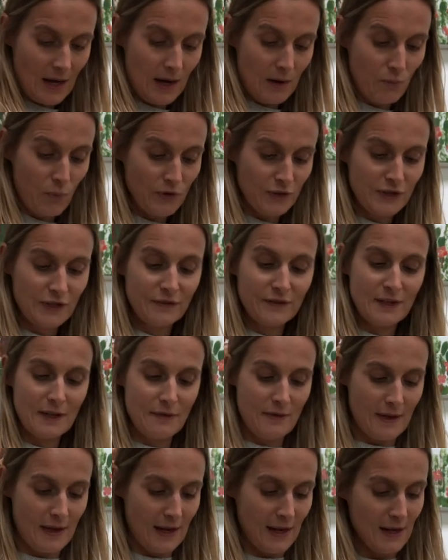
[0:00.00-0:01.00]
And once you've
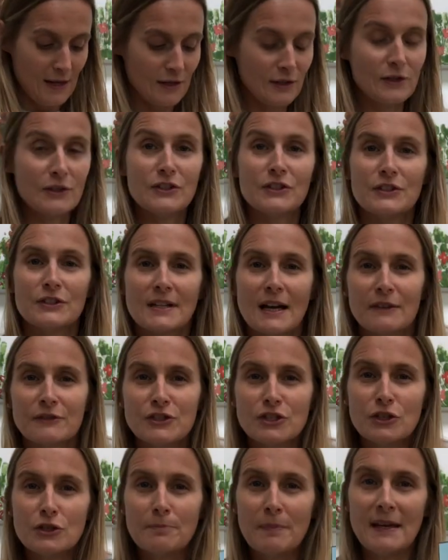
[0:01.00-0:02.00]
done that, you should have
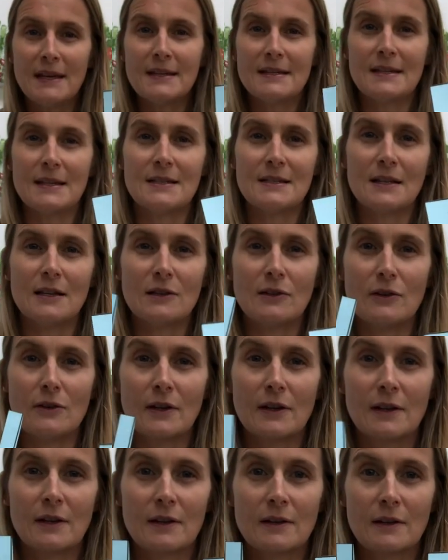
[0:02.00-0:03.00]
two pieces that
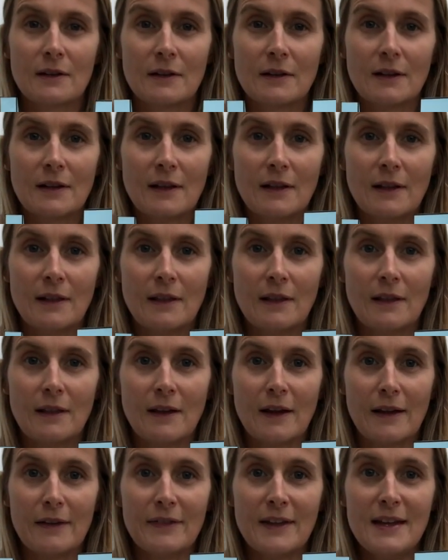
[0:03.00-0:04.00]
look
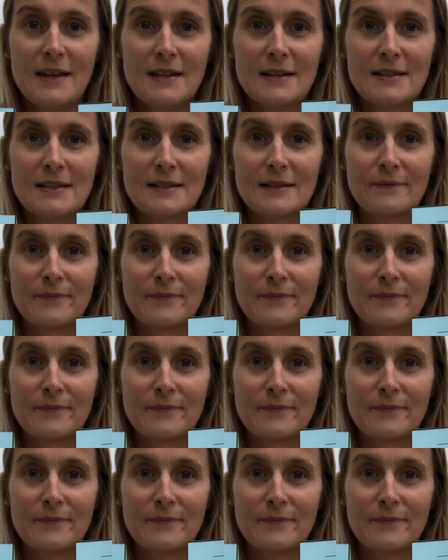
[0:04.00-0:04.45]
like this.